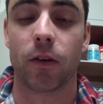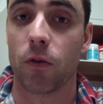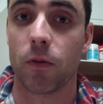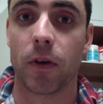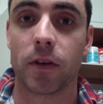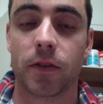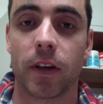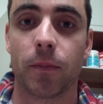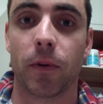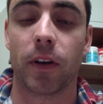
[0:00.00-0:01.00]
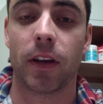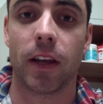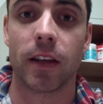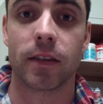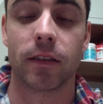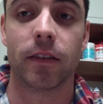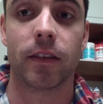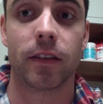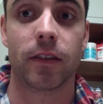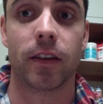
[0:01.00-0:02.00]
hormones throughout the body and insulin,
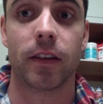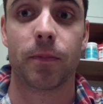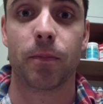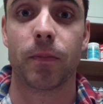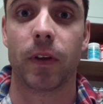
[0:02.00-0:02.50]
things like this